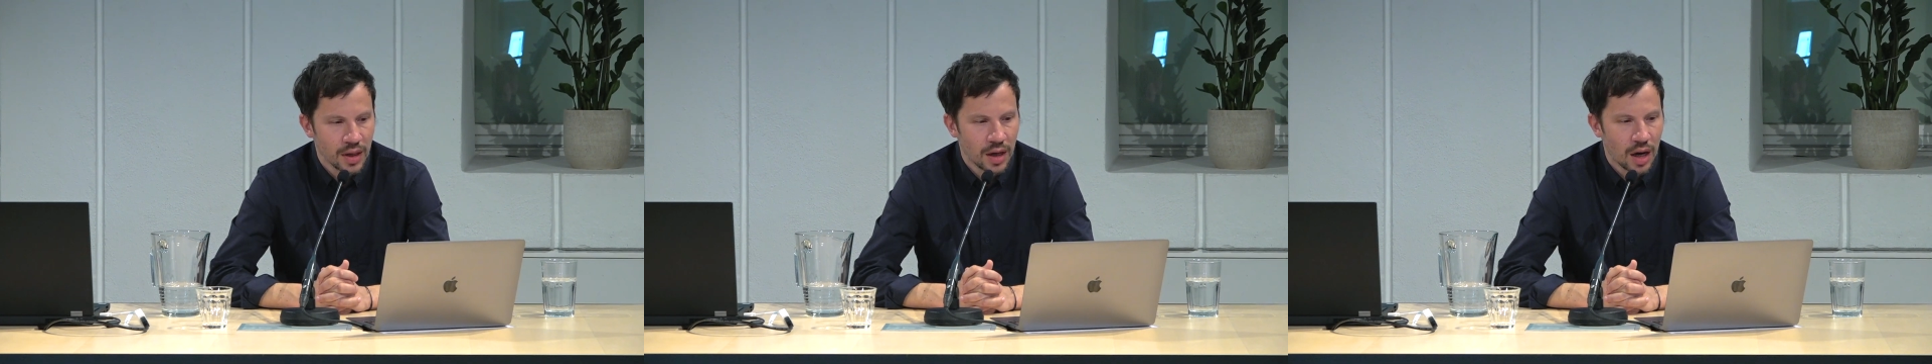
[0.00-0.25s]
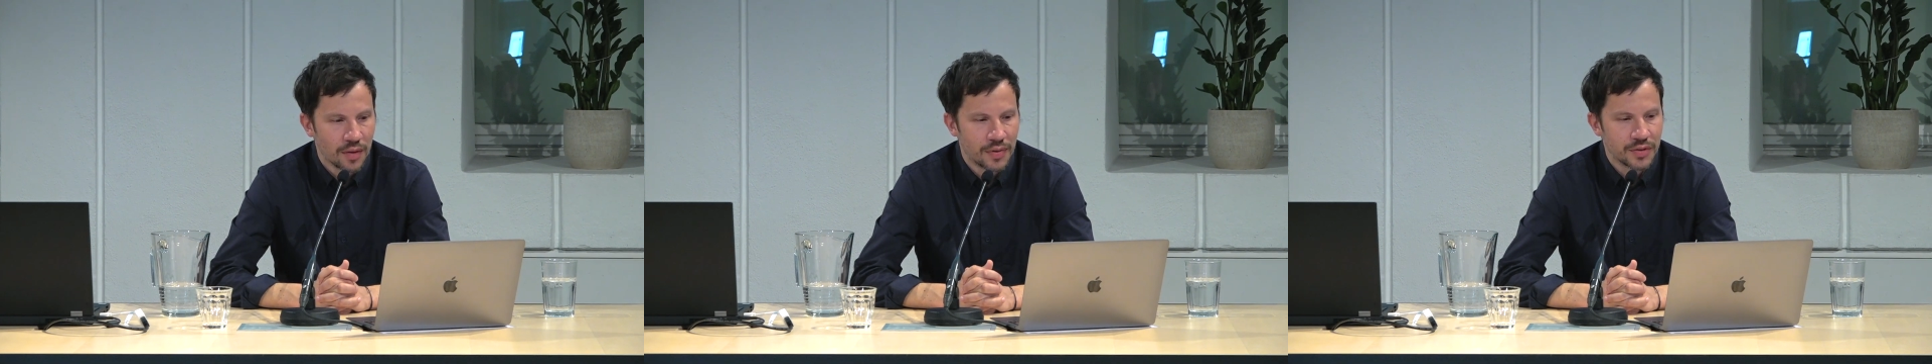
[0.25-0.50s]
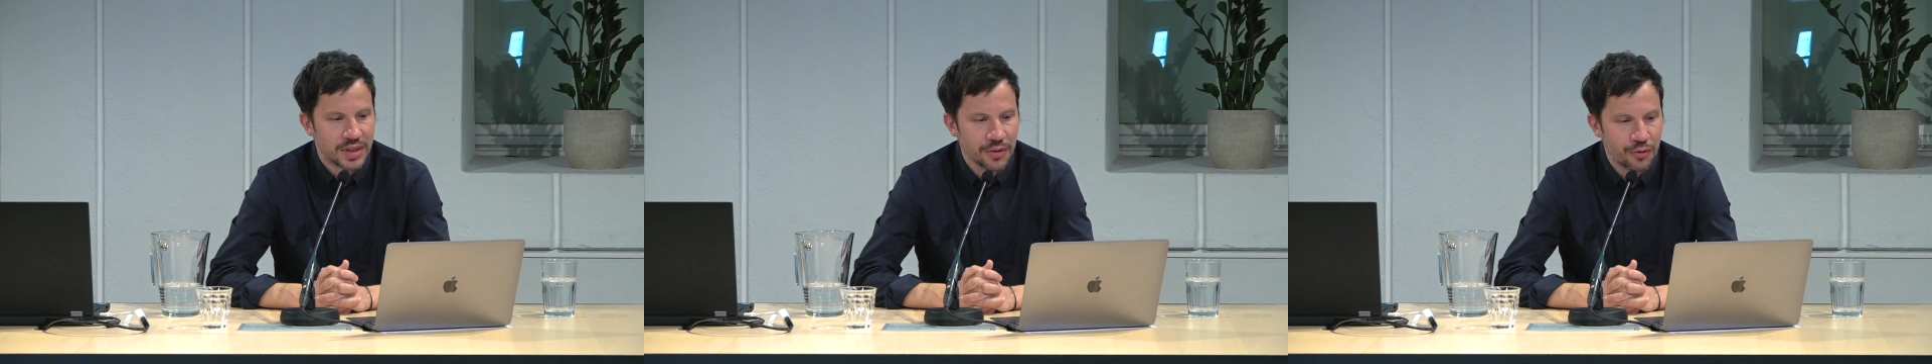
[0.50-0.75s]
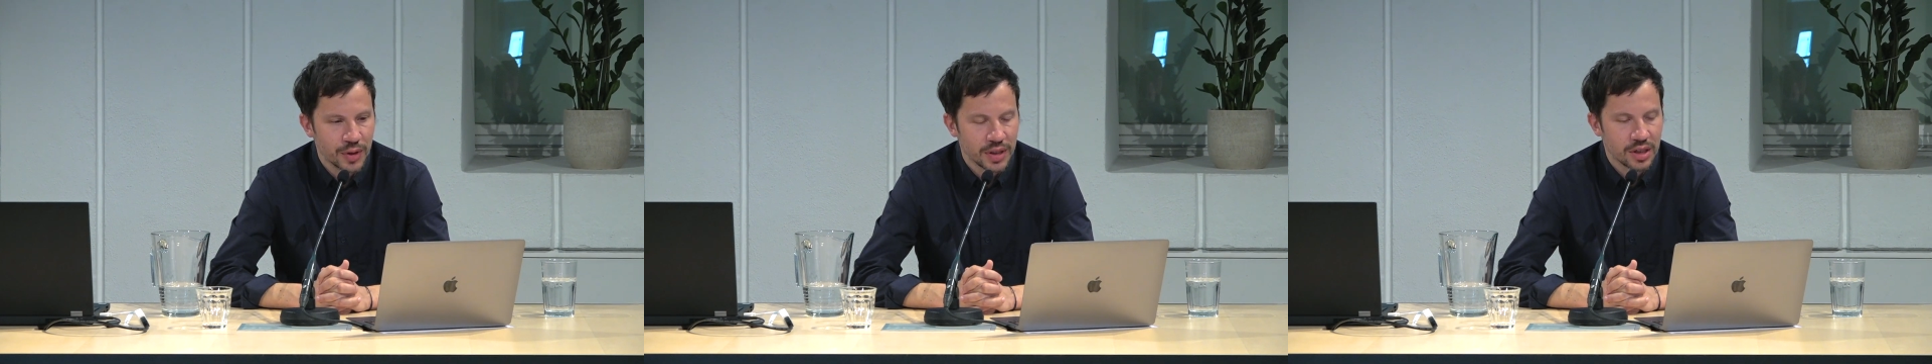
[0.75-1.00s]
of a
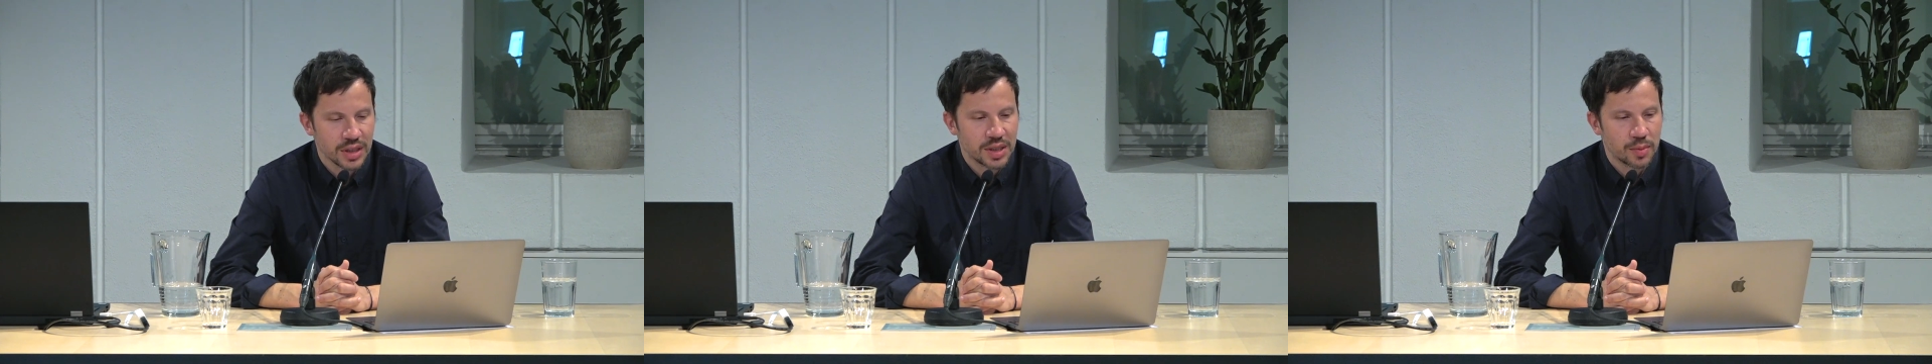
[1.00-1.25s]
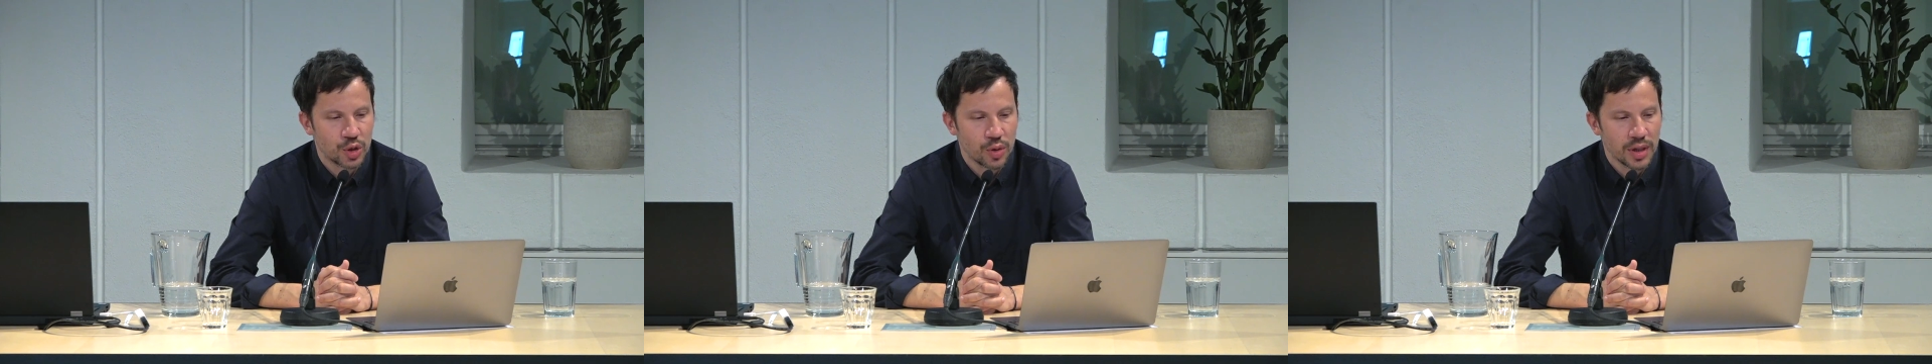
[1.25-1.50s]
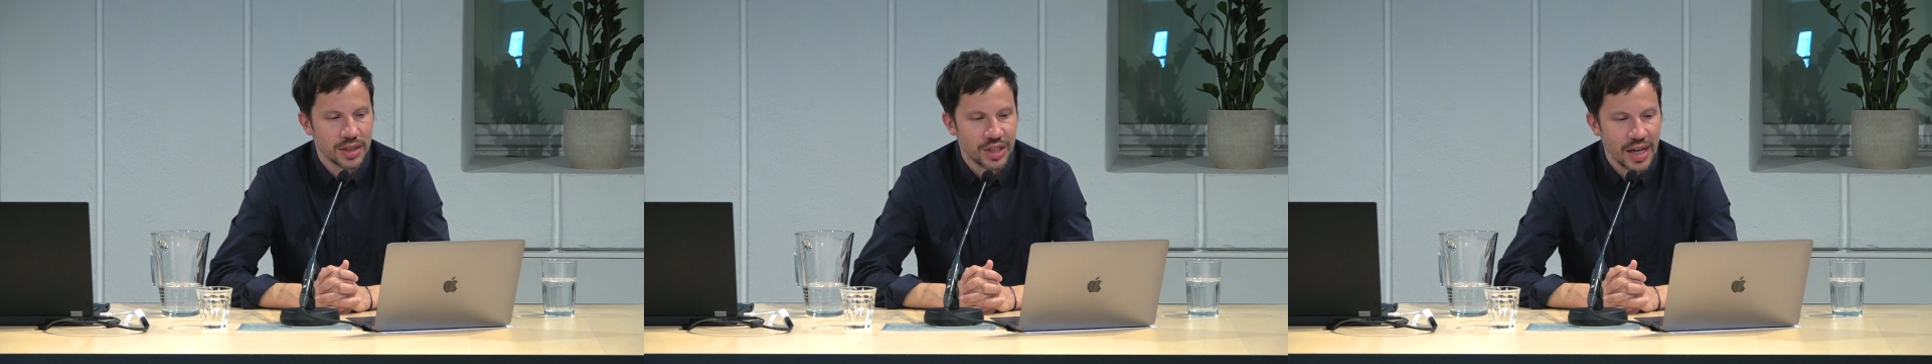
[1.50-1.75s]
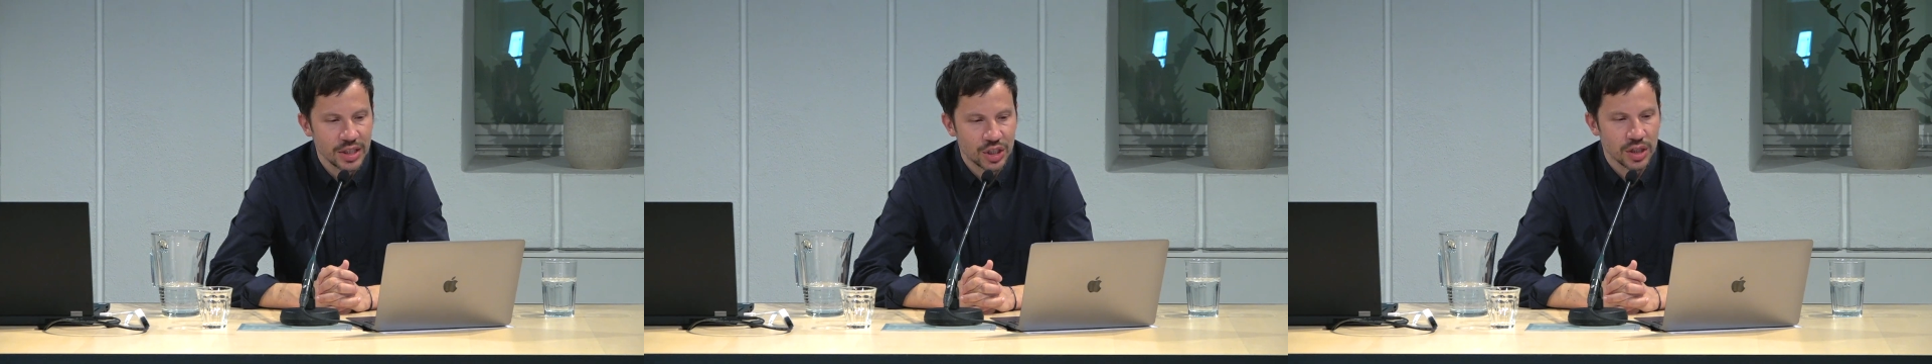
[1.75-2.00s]
different
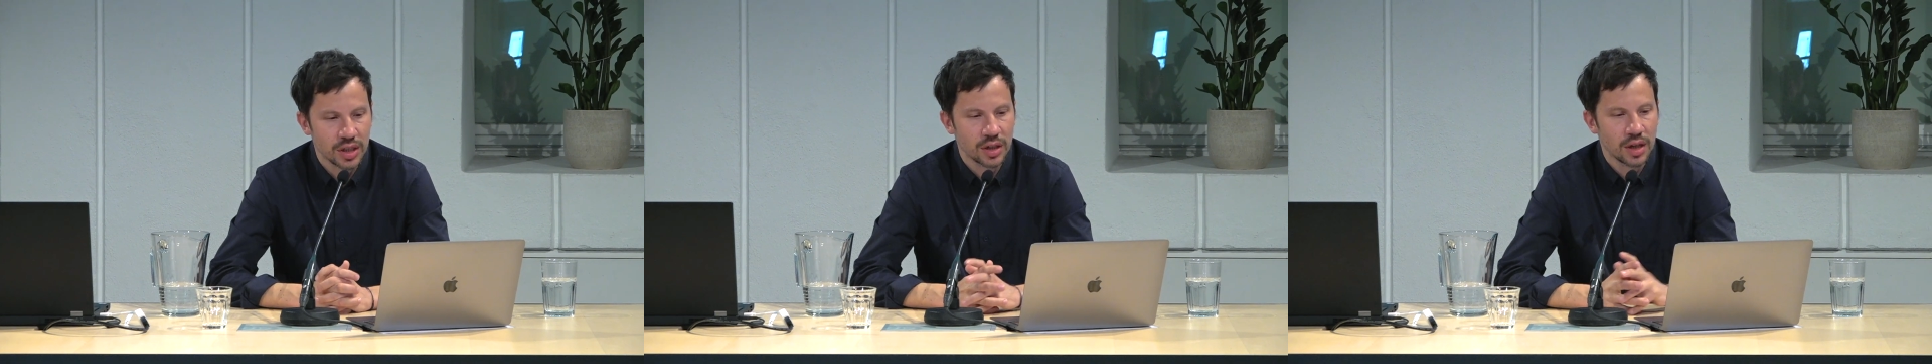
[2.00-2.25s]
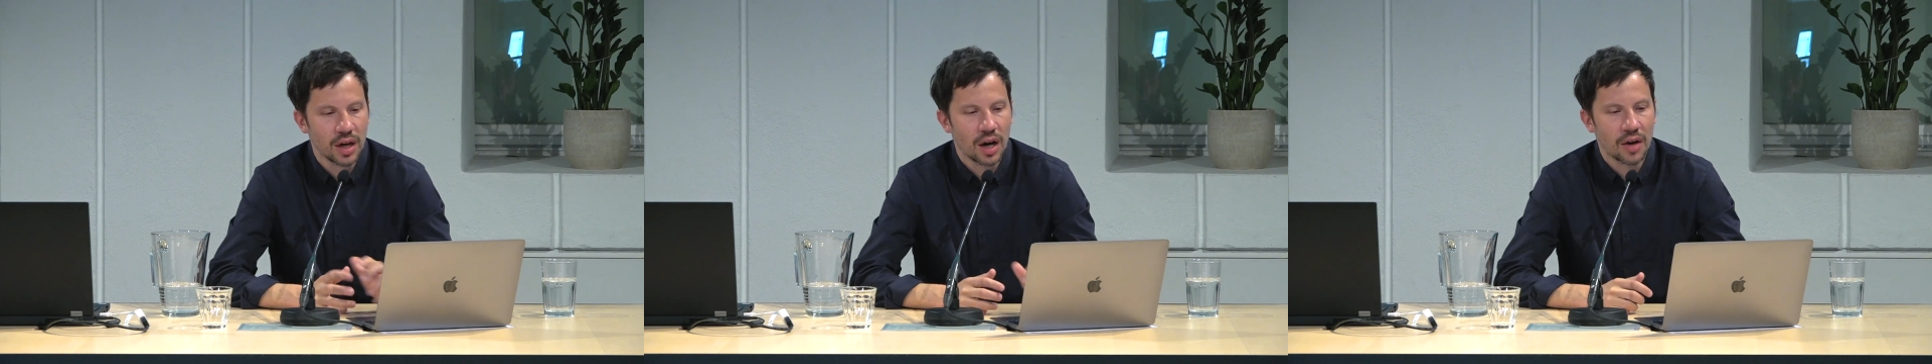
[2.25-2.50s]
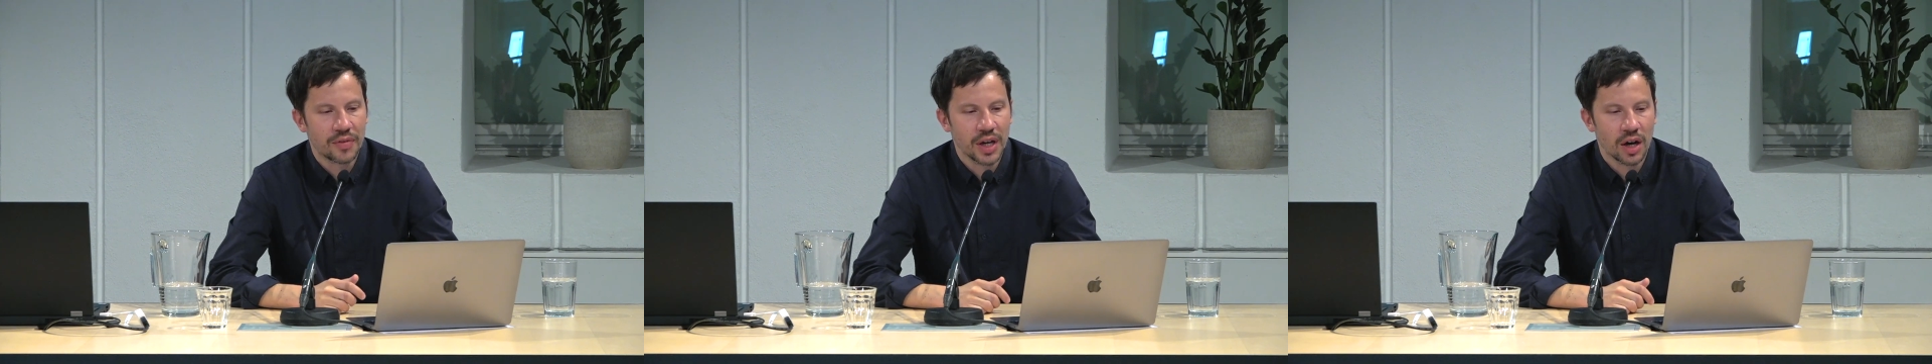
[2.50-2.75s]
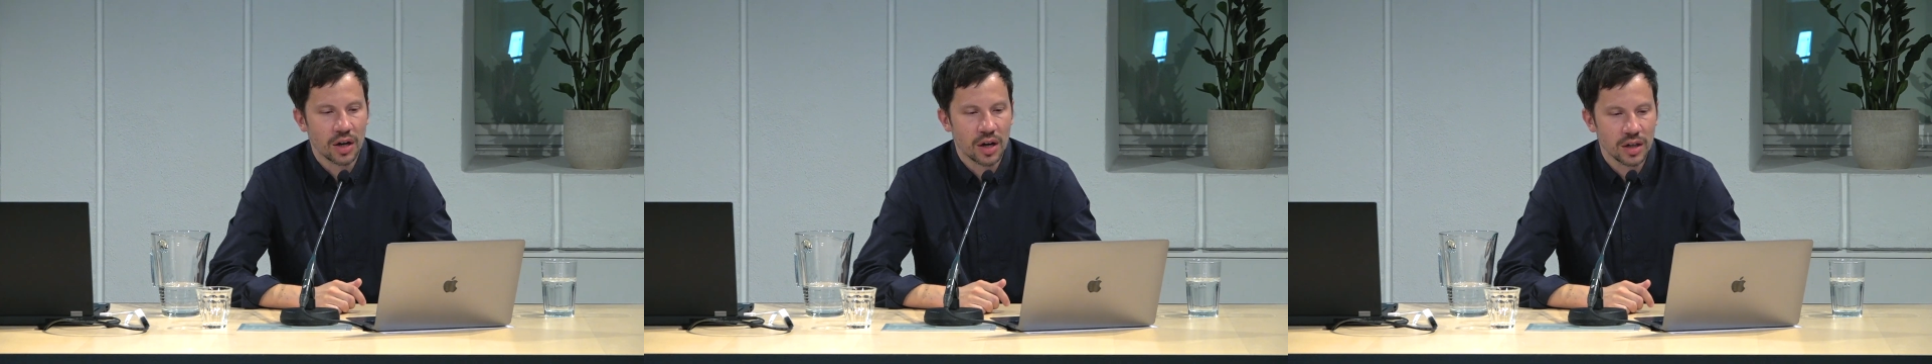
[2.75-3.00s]
conceptualization of the
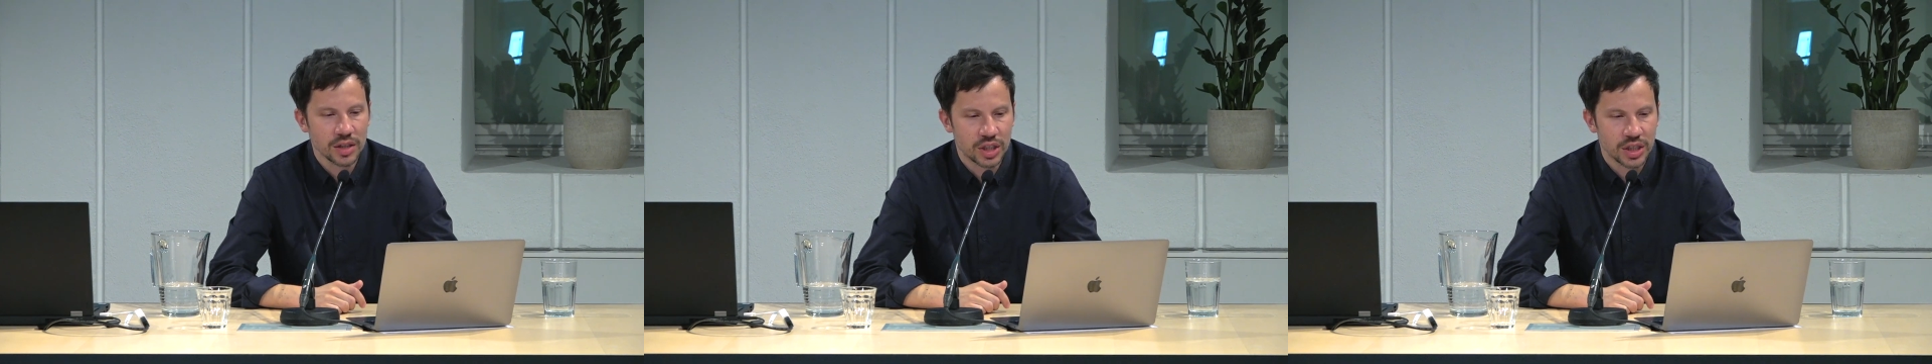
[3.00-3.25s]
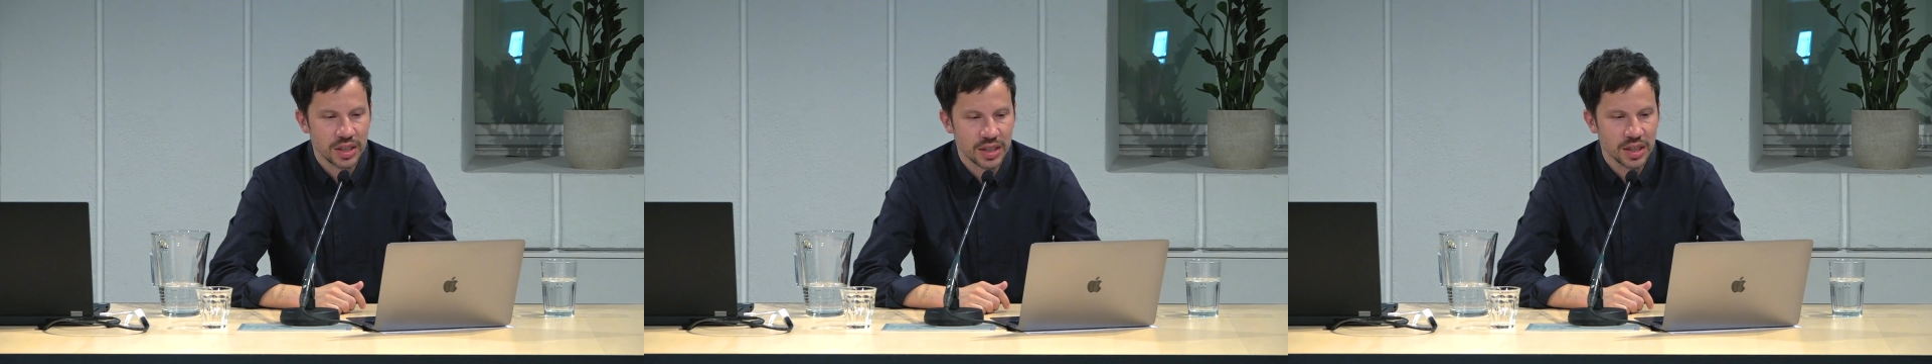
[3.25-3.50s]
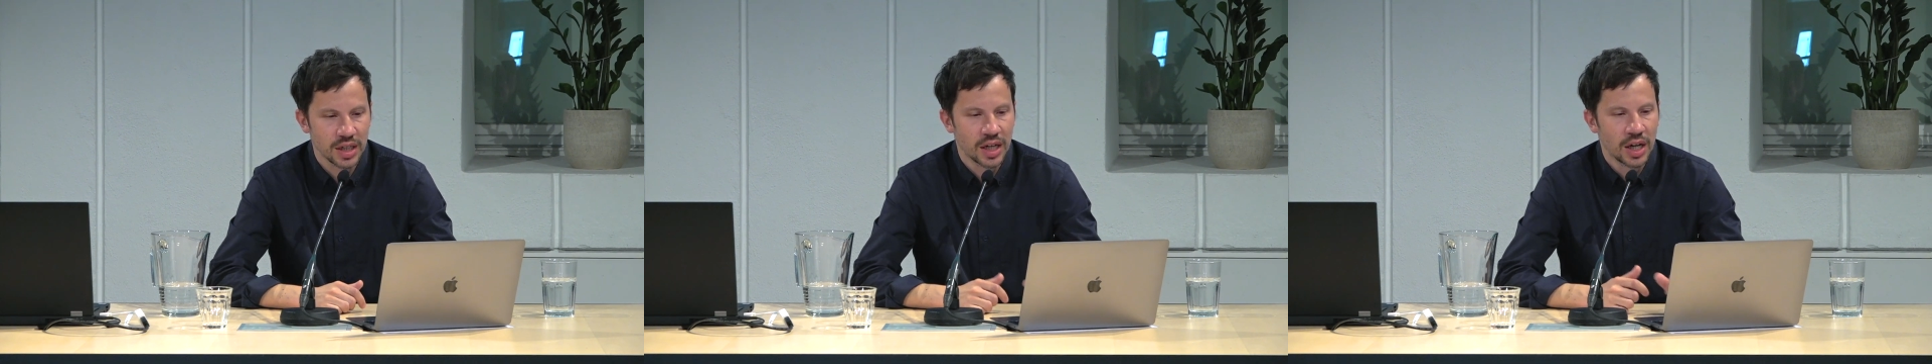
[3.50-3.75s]
unconscious,